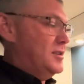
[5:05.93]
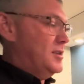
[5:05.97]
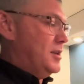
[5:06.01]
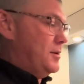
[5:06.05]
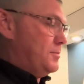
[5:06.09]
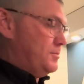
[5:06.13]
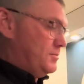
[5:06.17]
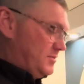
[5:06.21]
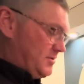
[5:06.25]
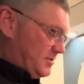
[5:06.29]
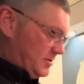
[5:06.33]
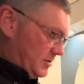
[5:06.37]

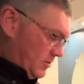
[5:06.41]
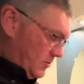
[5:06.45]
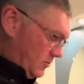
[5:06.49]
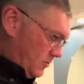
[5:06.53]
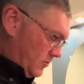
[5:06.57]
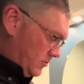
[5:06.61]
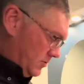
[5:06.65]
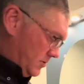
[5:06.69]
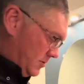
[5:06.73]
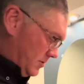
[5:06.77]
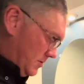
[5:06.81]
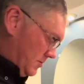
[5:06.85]
tips
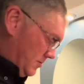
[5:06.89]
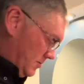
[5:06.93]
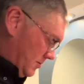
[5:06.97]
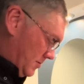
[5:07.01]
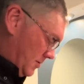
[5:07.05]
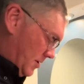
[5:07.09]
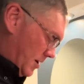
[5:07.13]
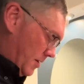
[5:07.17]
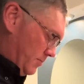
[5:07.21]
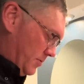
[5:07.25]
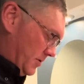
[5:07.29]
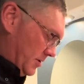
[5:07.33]
go. A
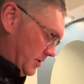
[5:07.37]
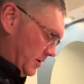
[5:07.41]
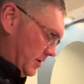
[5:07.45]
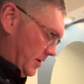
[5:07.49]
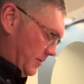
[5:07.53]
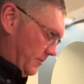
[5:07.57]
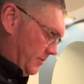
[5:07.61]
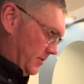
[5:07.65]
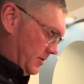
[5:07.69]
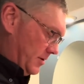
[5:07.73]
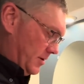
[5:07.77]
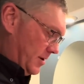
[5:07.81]
couple of
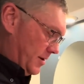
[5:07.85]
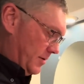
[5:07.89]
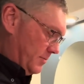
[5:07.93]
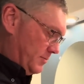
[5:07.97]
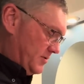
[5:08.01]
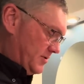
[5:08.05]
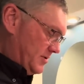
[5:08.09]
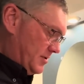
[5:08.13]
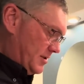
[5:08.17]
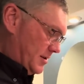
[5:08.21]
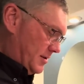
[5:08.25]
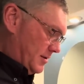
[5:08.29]
different
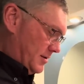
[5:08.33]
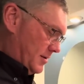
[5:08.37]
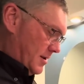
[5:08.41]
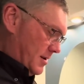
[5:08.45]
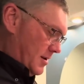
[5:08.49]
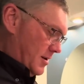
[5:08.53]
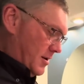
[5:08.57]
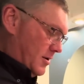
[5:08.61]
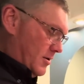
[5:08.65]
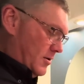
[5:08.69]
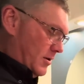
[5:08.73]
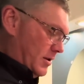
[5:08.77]
tips.
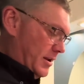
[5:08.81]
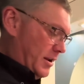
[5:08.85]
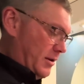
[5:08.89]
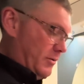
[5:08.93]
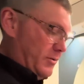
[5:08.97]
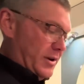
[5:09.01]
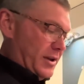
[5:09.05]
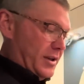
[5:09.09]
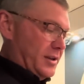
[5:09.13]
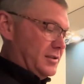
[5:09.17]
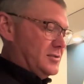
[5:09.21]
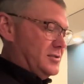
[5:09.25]
Well,
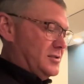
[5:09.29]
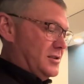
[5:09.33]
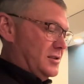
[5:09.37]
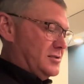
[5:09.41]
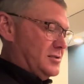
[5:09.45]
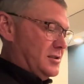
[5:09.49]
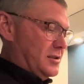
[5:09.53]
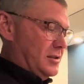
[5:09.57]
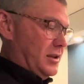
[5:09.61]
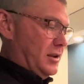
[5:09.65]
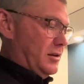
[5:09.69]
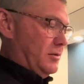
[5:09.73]
anyway, it's
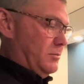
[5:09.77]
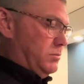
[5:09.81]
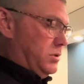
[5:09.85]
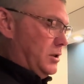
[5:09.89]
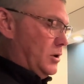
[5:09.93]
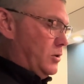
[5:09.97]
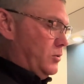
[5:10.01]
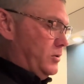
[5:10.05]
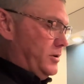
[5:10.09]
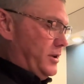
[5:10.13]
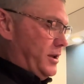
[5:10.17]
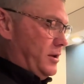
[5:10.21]
just a little
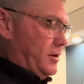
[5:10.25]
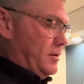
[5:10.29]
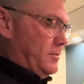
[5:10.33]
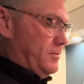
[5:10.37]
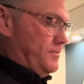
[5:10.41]
blow deal.